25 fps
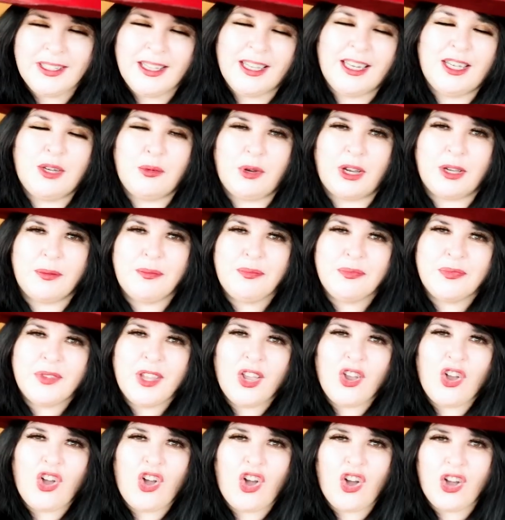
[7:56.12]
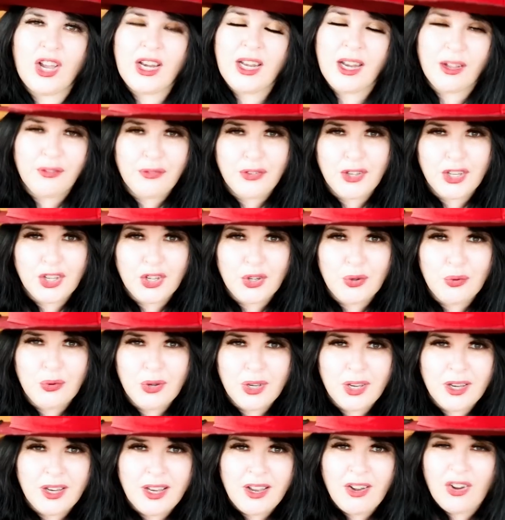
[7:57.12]
Anyway, I love you.
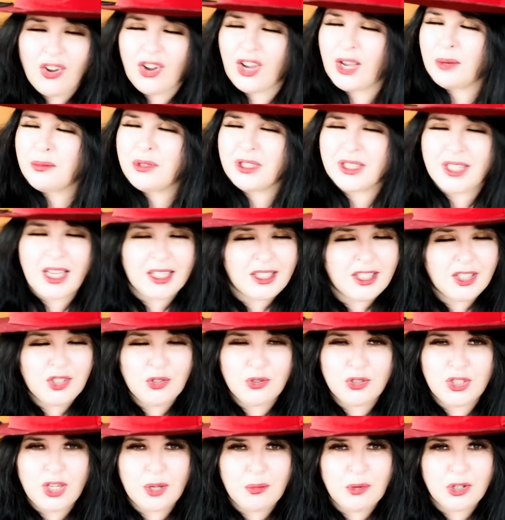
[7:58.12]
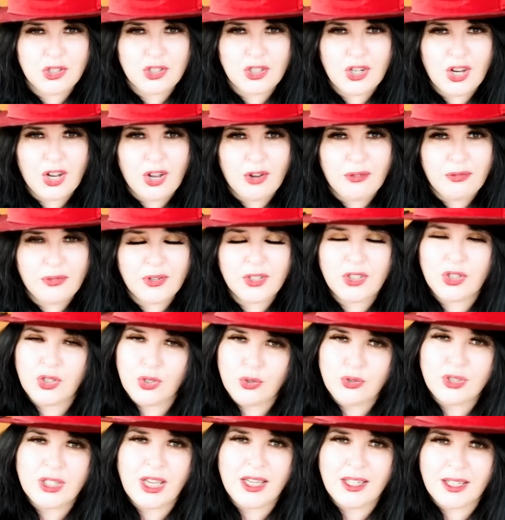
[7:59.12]
I am sending you so much love.
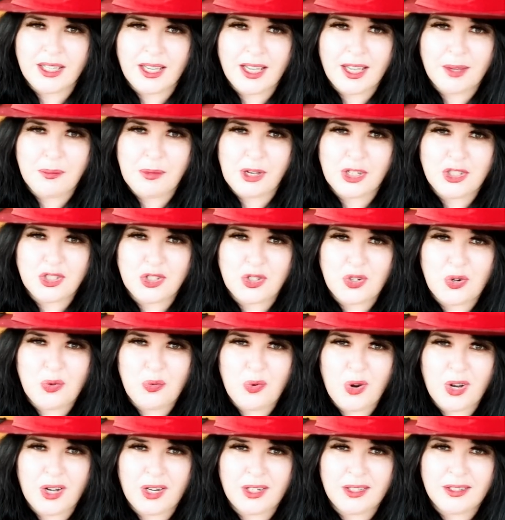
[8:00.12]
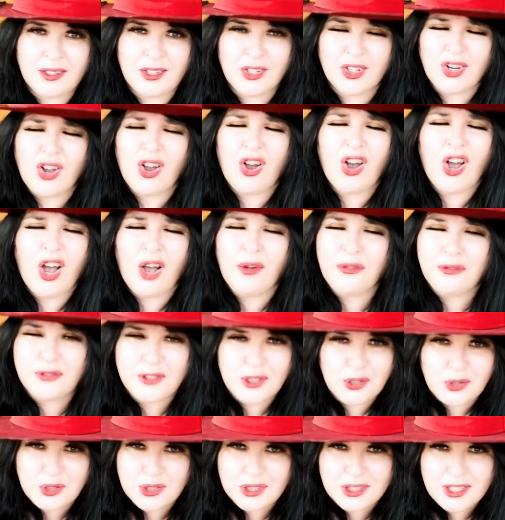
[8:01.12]
You take care, magical one. Look after
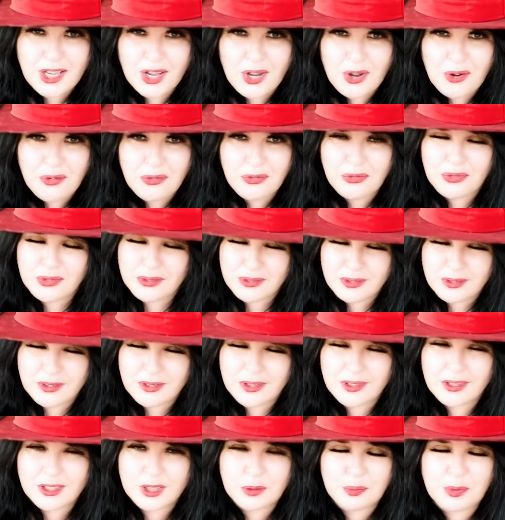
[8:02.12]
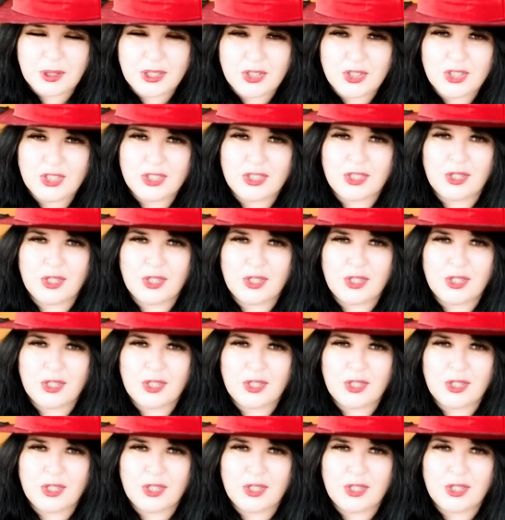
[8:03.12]
yourself. I'll speak to you